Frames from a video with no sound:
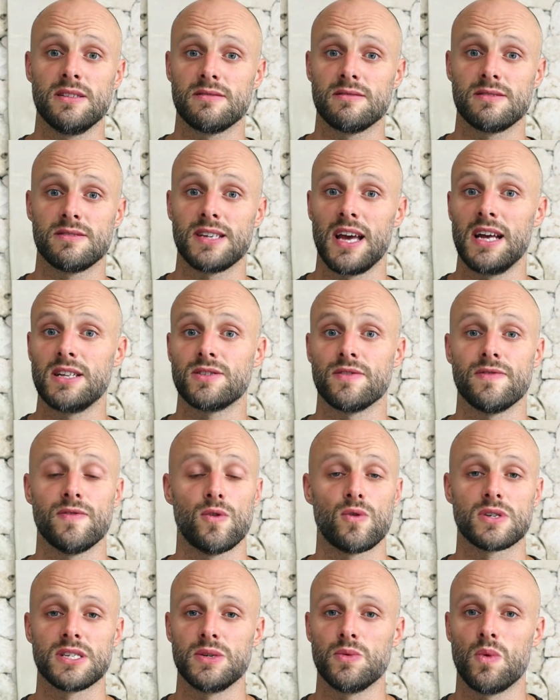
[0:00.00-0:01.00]
say, to
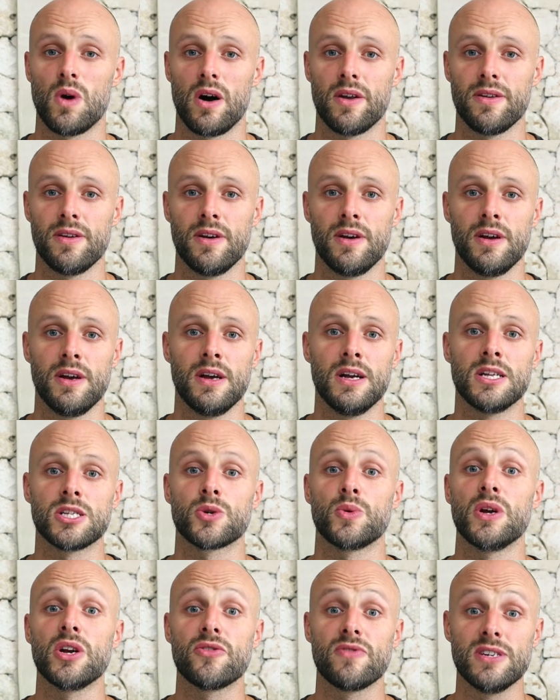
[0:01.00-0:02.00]
41 to
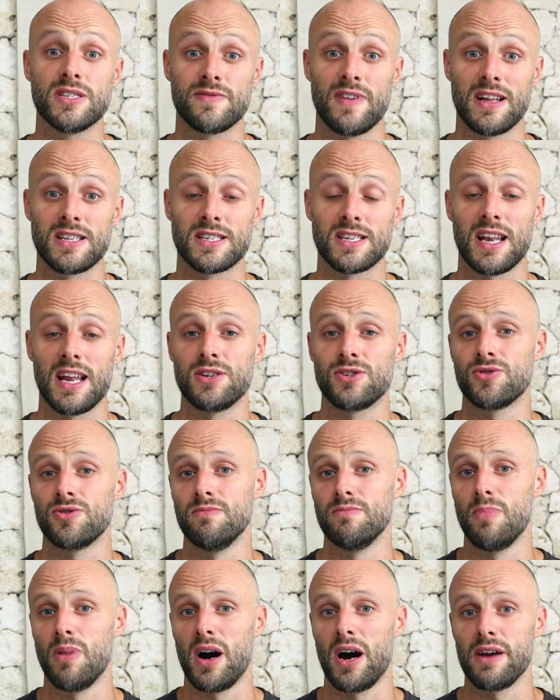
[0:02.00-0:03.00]
increase ventilation
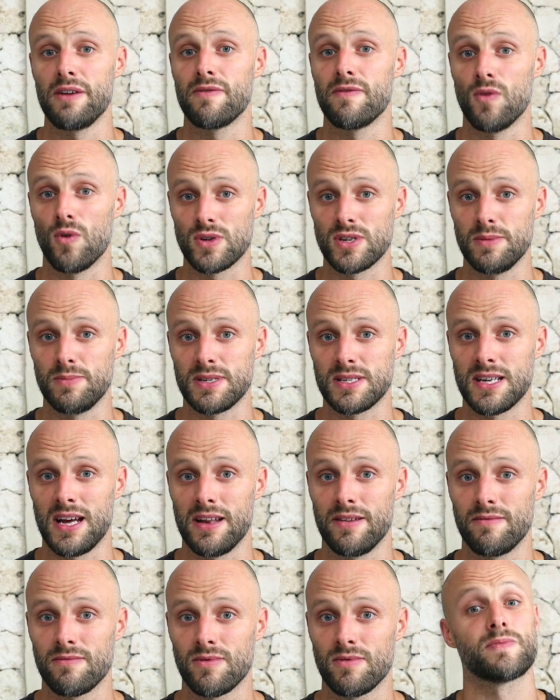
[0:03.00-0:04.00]
by 40%.